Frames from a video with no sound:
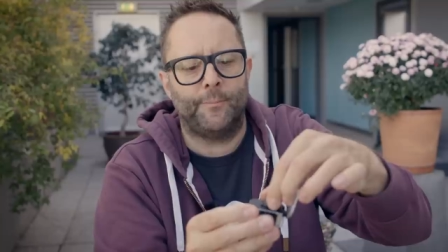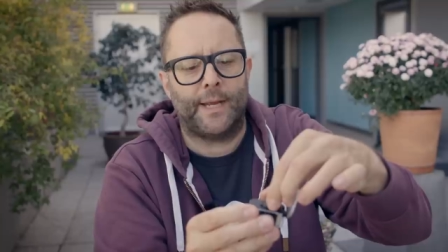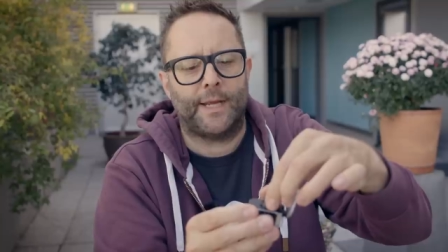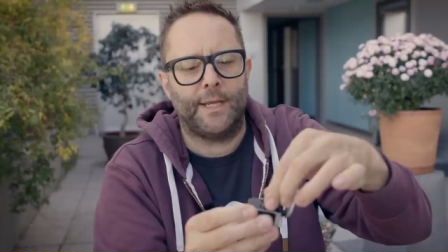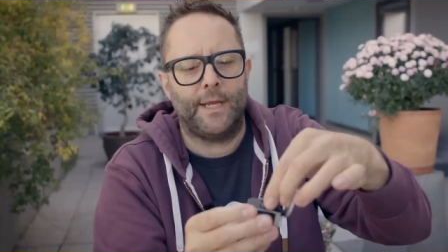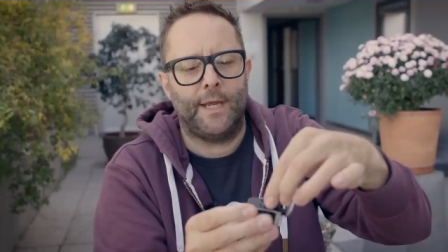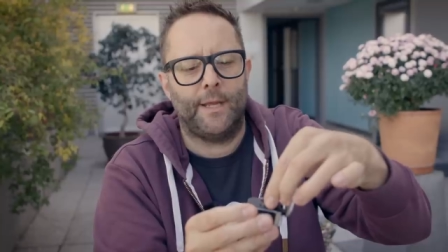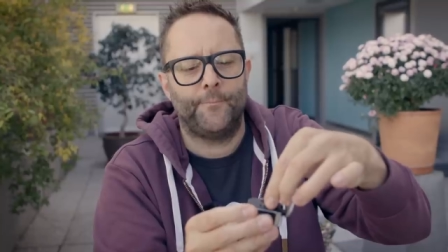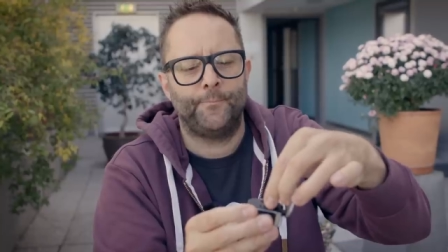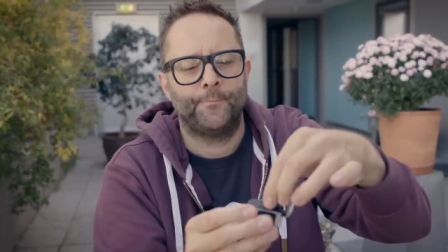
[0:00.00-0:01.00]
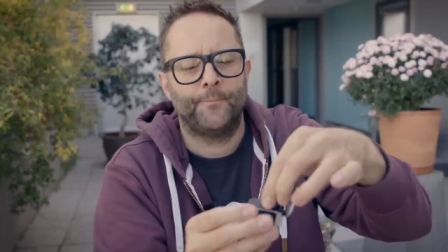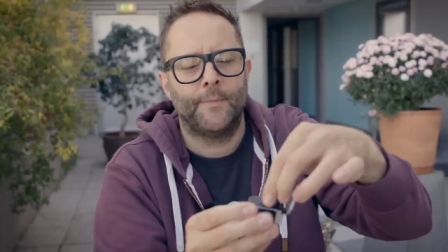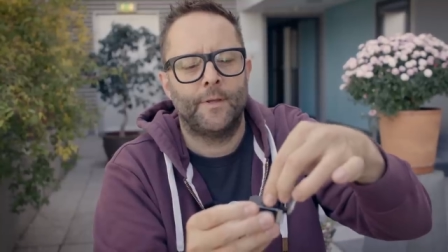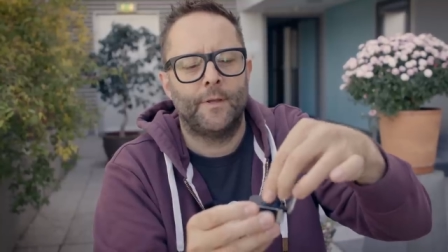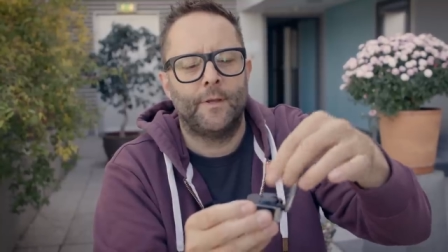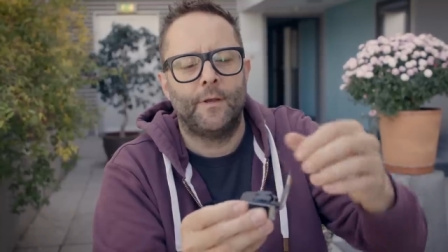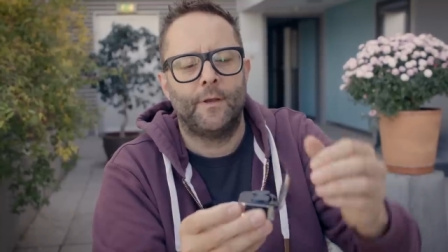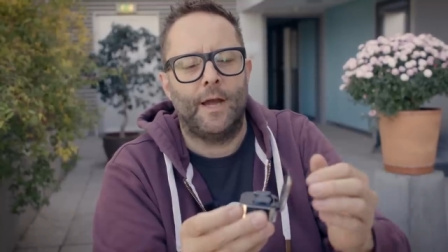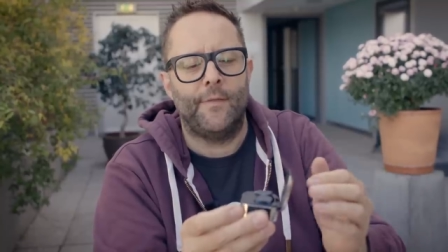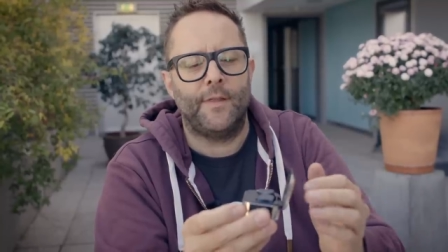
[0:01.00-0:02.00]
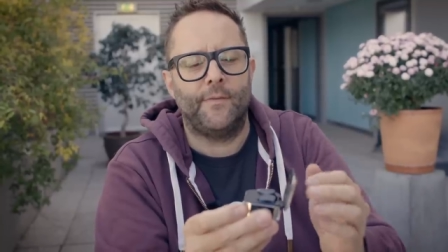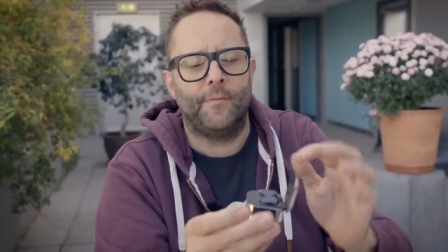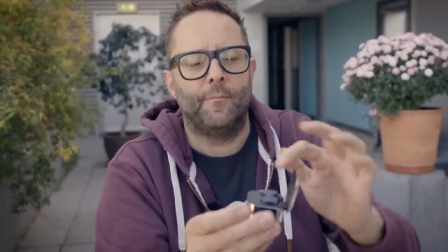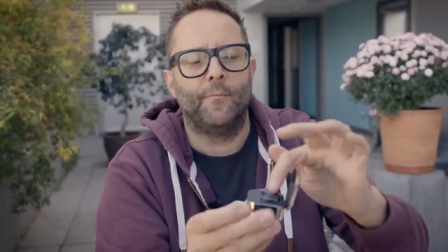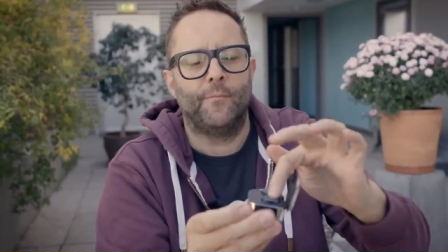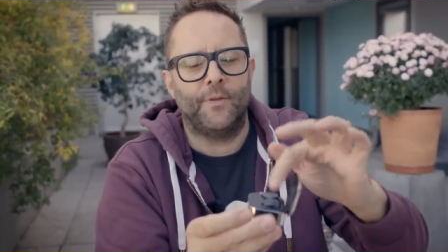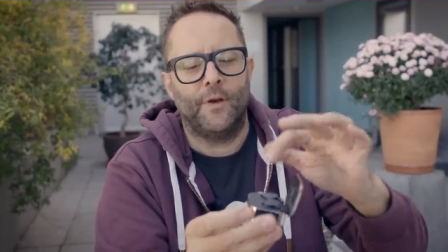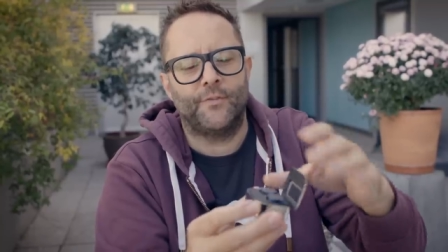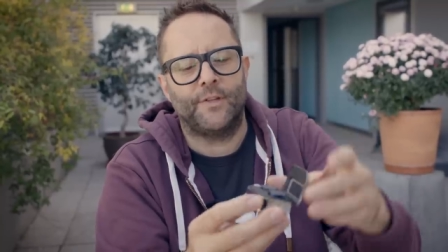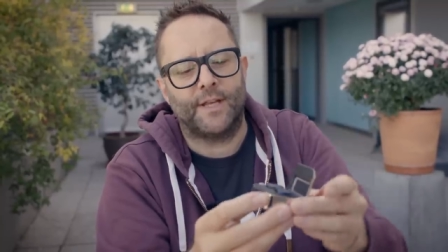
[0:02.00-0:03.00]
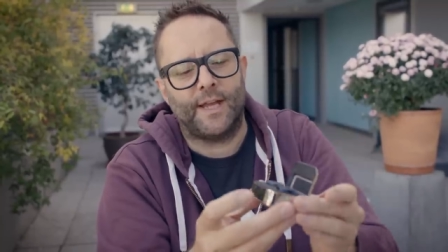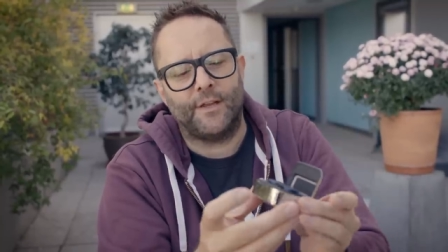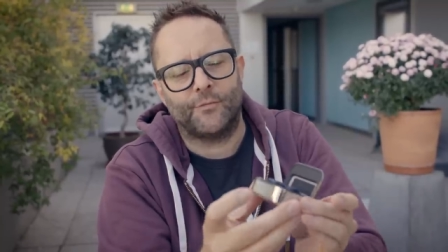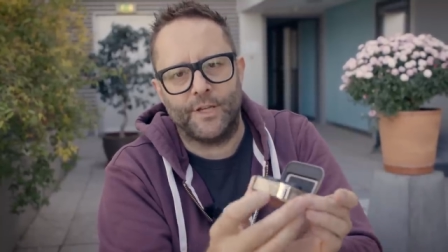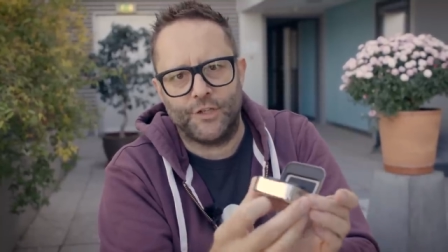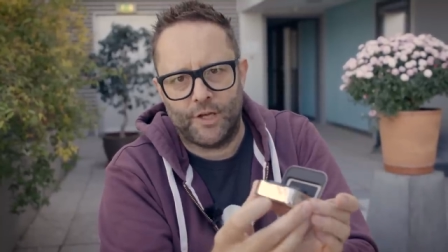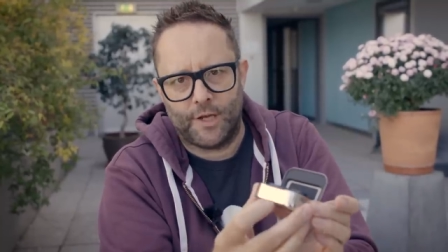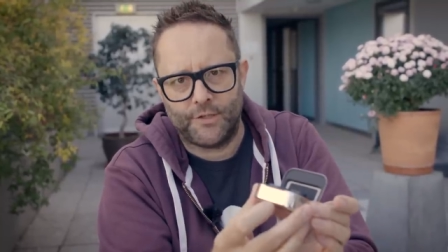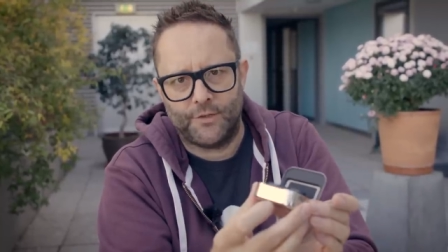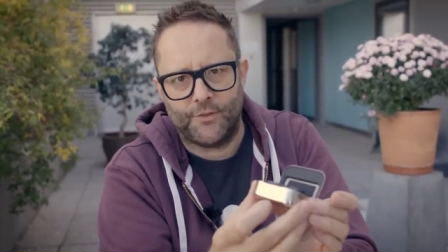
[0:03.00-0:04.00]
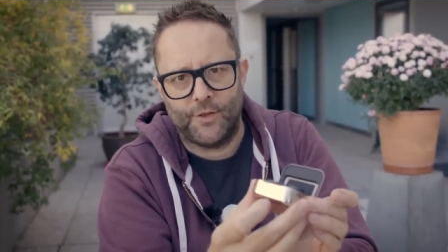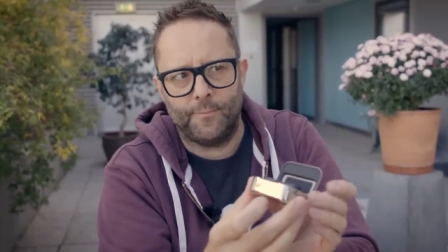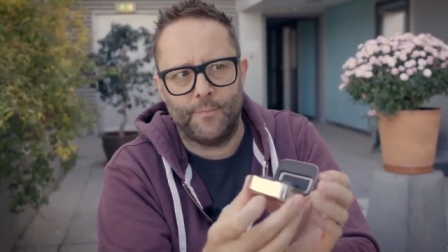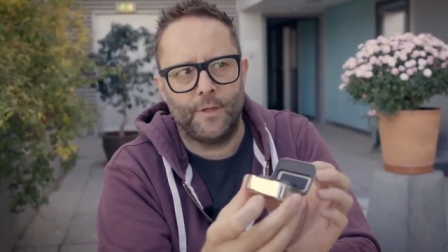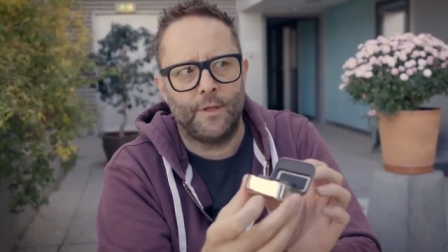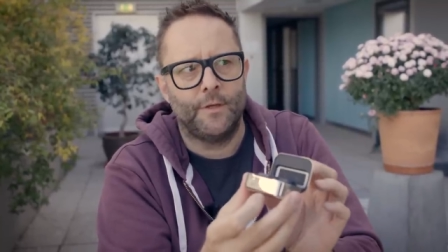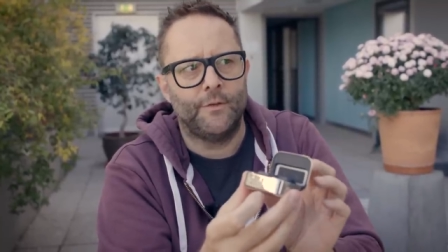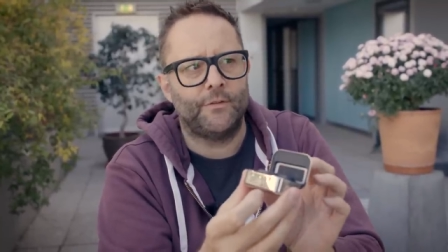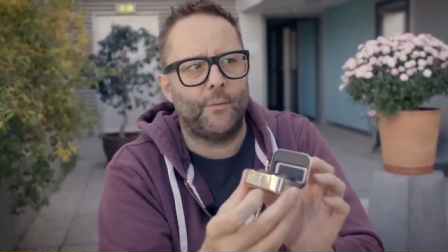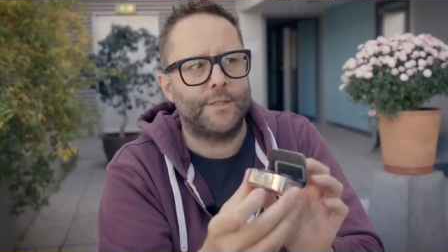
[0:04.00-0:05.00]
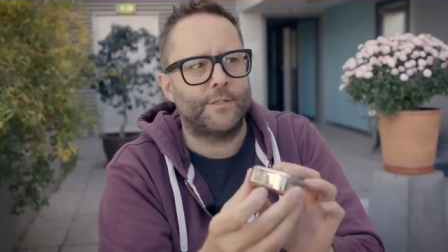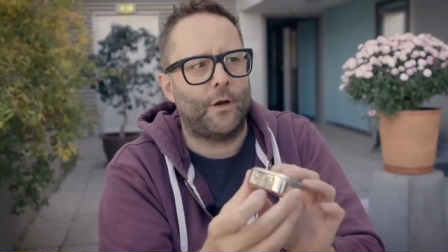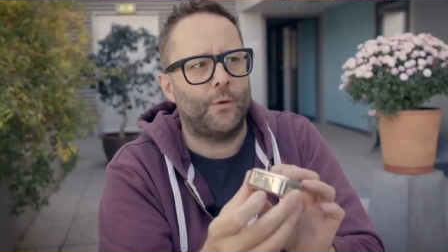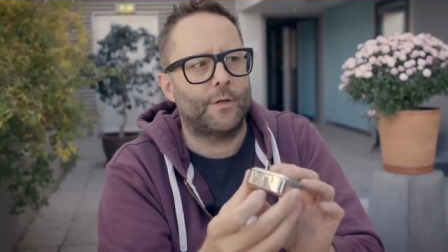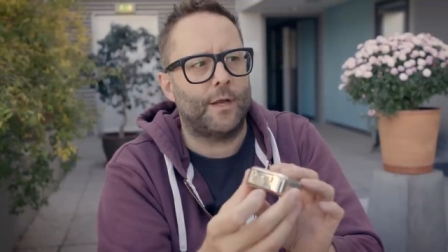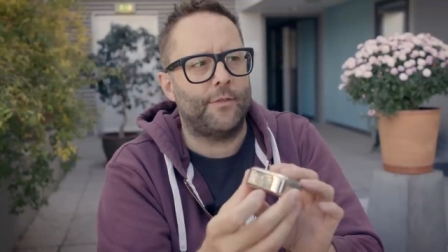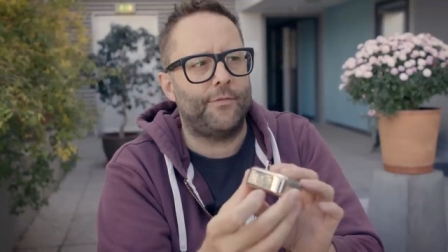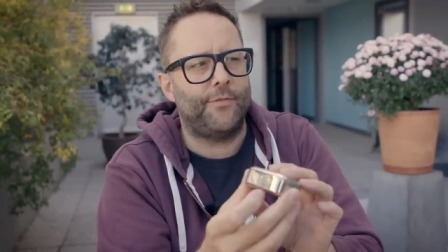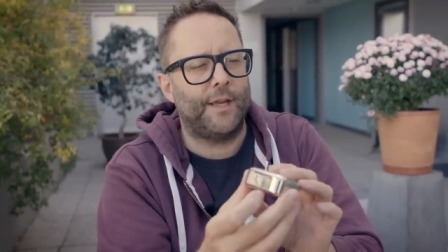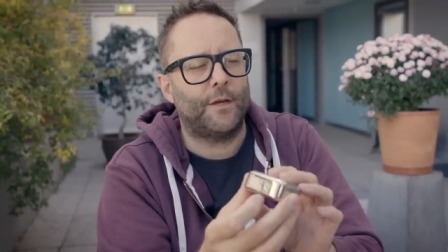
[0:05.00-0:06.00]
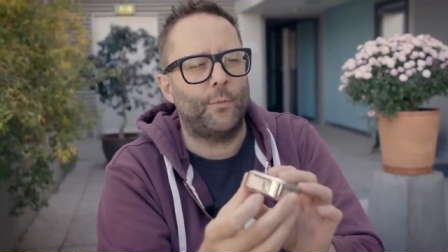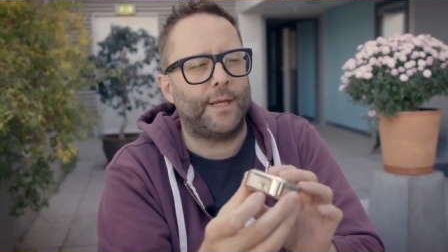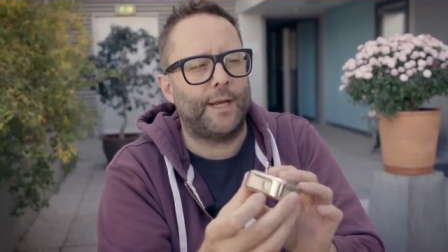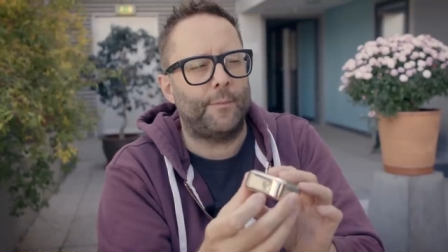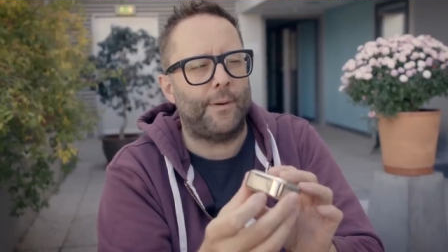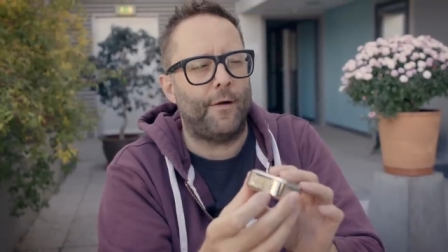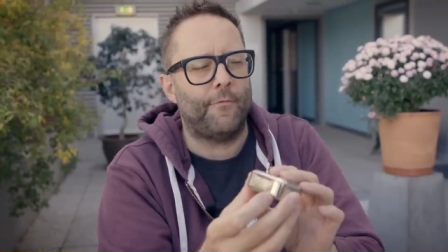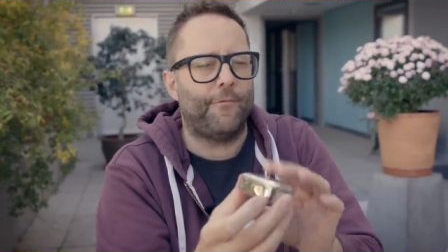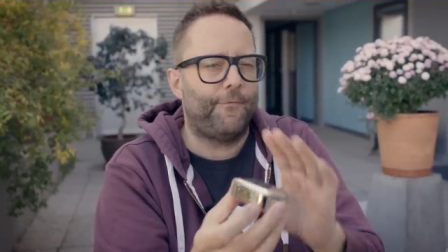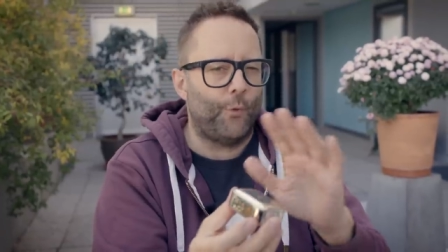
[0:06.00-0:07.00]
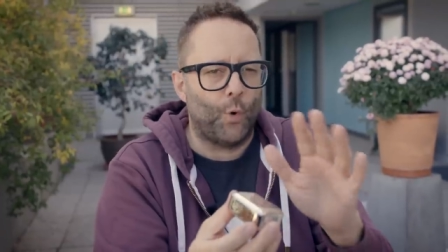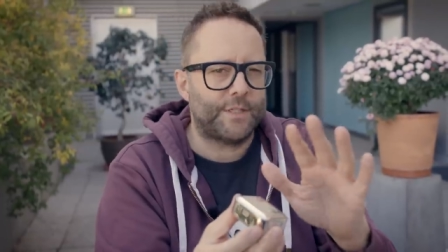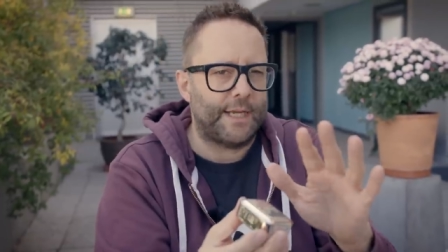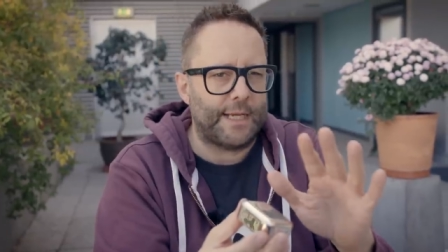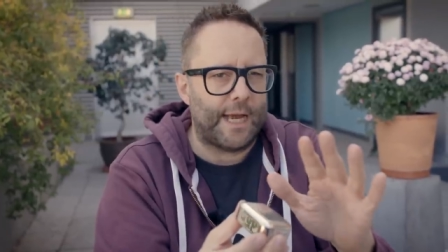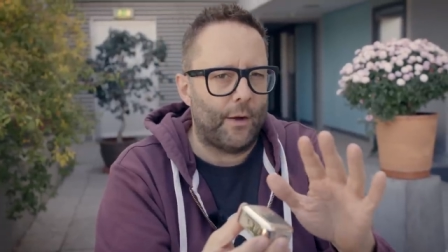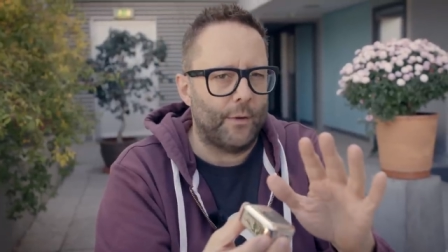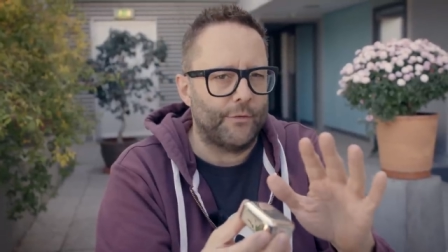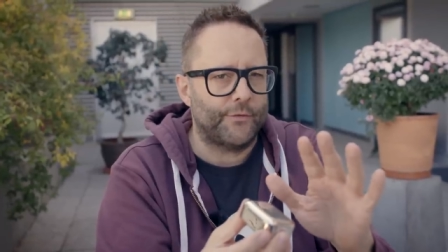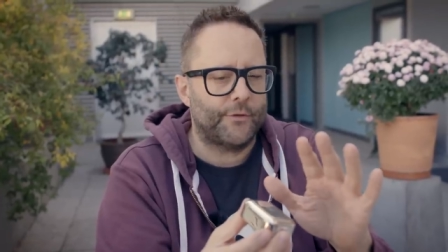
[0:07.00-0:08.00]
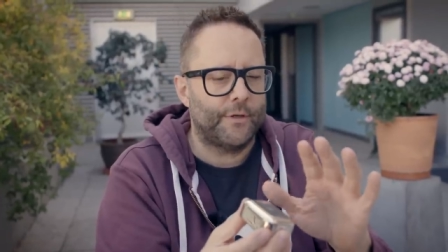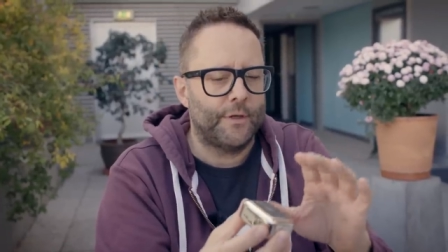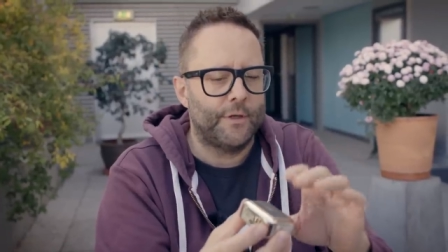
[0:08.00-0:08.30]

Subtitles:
them back in here. And then obviously the case recharges them. So in total, I think we get about 14 hours.